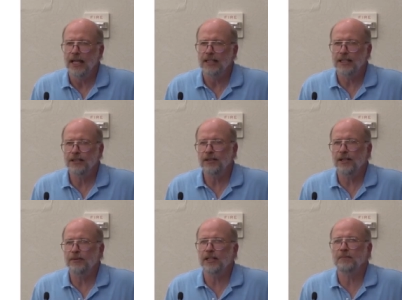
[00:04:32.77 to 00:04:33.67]
And then you
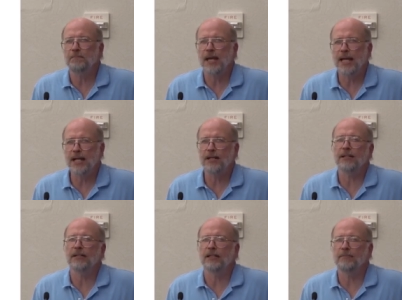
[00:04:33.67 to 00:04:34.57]
go and
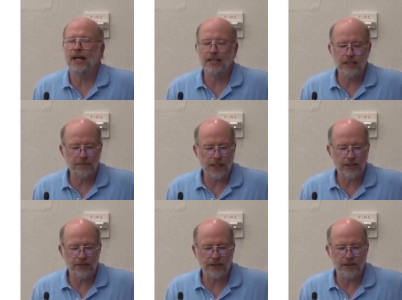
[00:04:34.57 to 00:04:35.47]
compare the mass
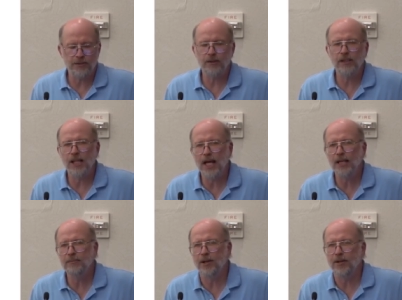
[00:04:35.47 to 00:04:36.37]
spectra to a
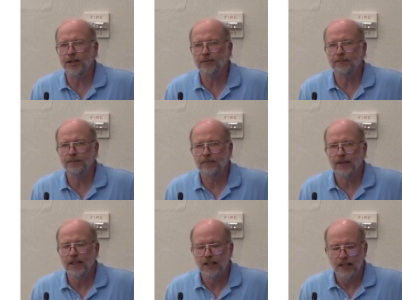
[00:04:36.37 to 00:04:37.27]
library.
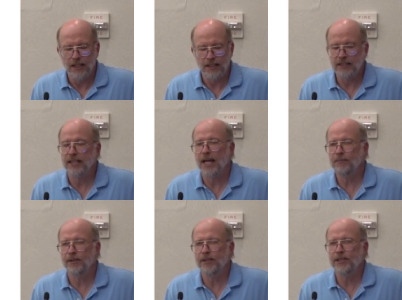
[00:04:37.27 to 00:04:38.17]
These
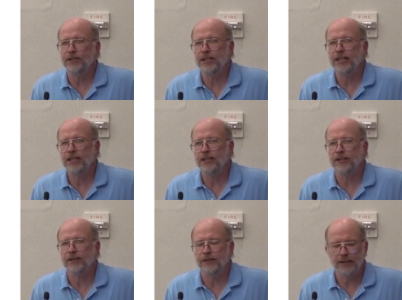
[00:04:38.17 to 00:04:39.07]
libraries are
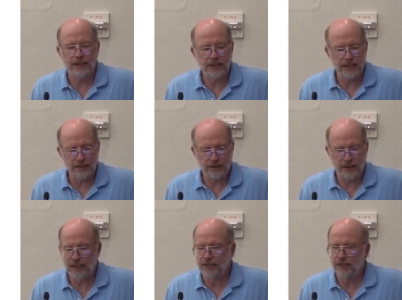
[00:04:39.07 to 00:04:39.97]
essential, and this is
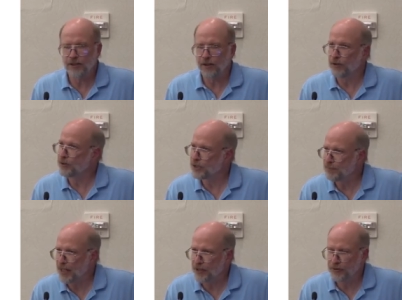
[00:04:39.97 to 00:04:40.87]
essentially called
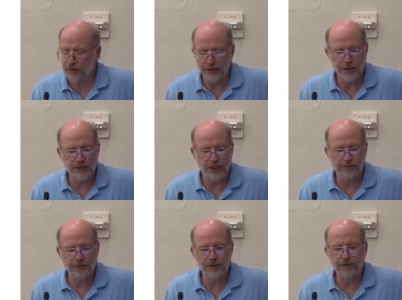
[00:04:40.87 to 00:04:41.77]
spectral
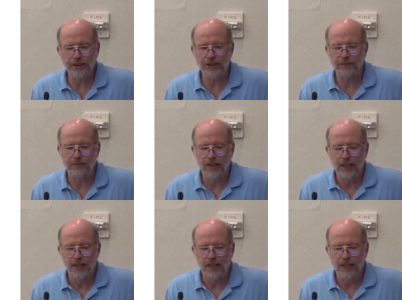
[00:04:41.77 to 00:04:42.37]
deconvolution.